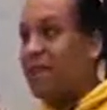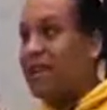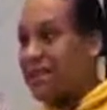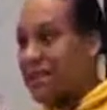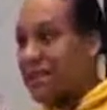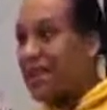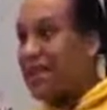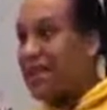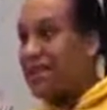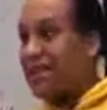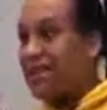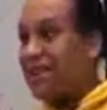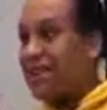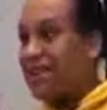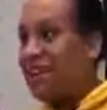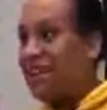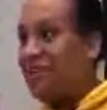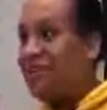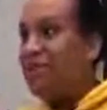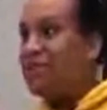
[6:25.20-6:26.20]
Exactly, you
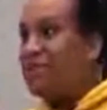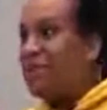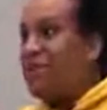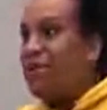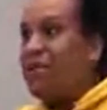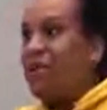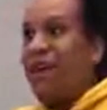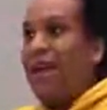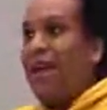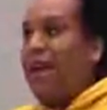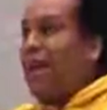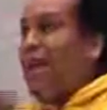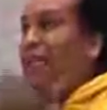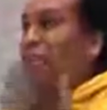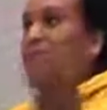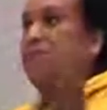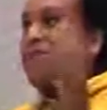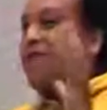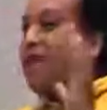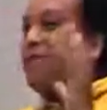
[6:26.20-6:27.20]
know, so it
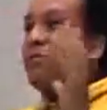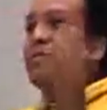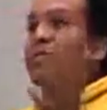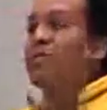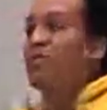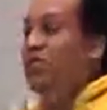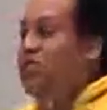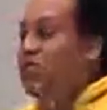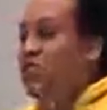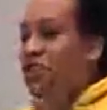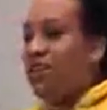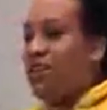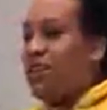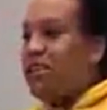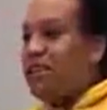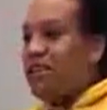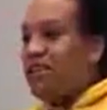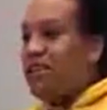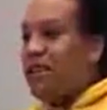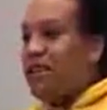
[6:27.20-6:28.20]
was such a
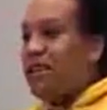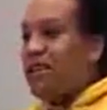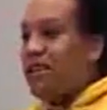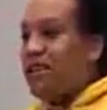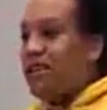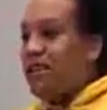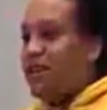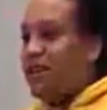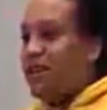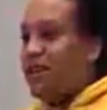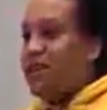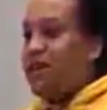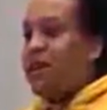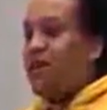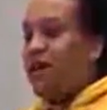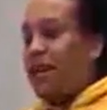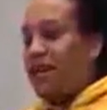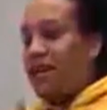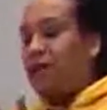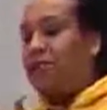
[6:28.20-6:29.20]
crazy feeling, you
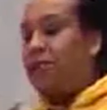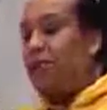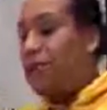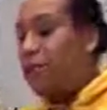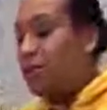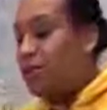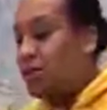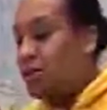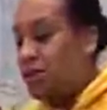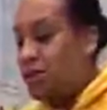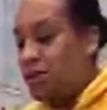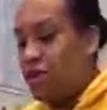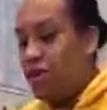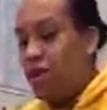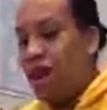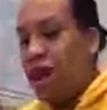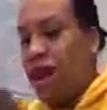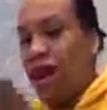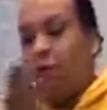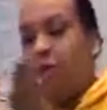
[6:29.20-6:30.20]
know, and I'll be honest with you,
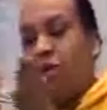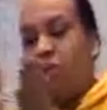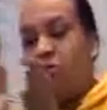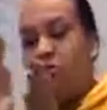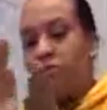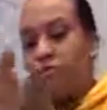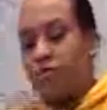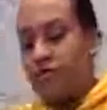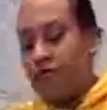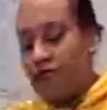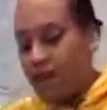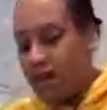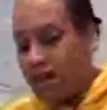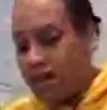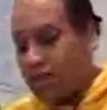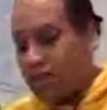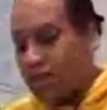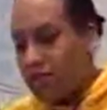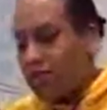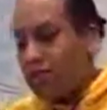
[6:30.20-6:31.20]
I went through the
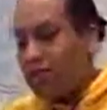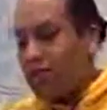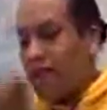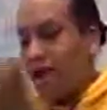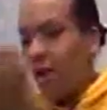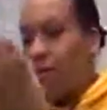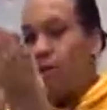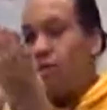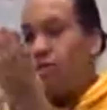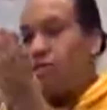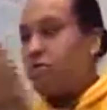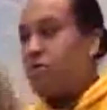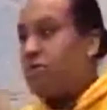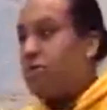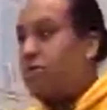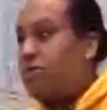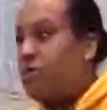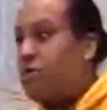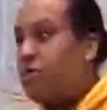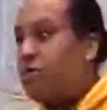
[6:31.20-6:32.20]
rehearsals, I went through the
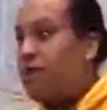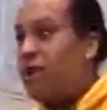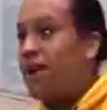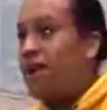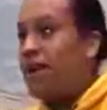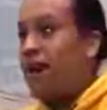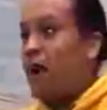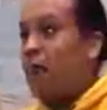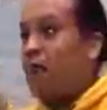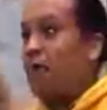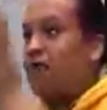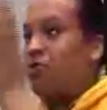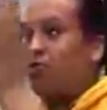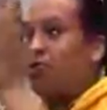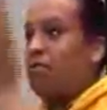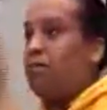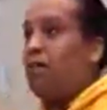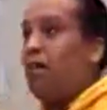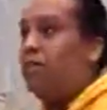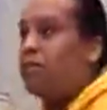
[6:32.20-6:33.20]
filming, I went through
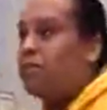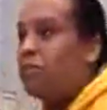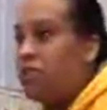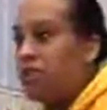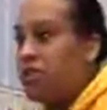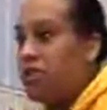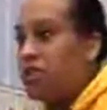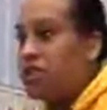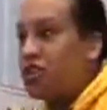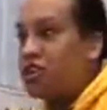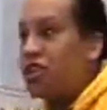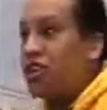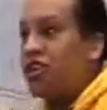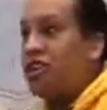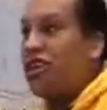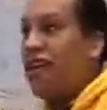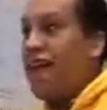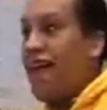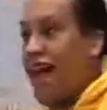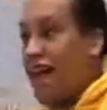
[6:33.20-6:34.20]
the
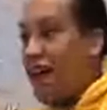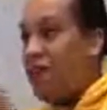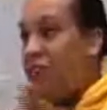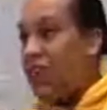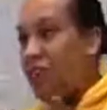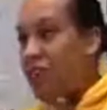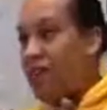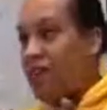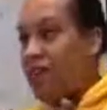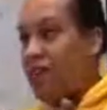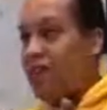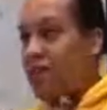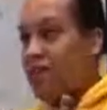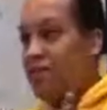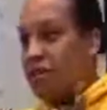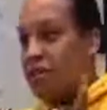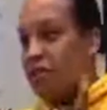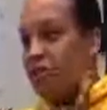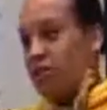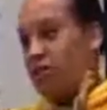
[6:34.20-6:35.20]
post-production, everything, you know,
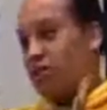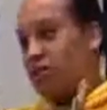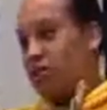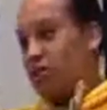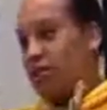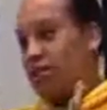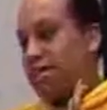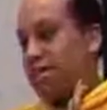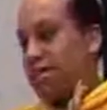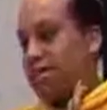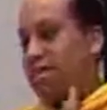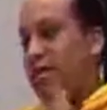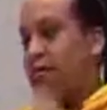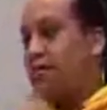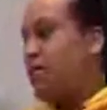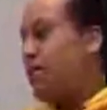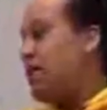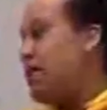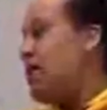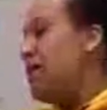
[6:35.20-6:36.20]
this was all done in
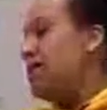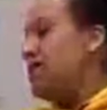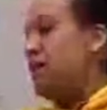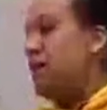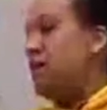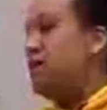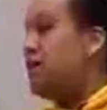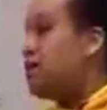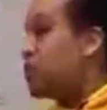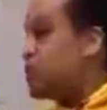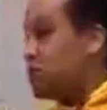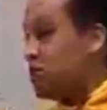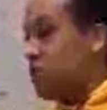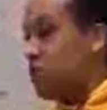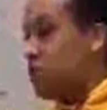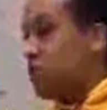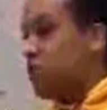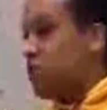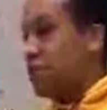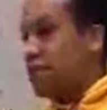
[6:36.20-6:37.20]
September. The commercial wasn't
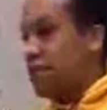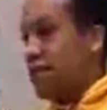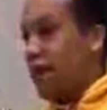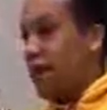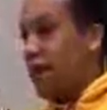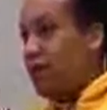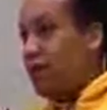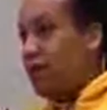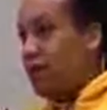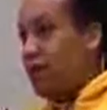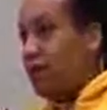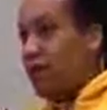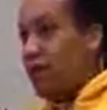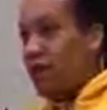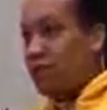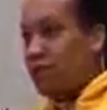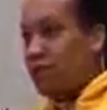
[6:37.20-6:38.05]
due to come out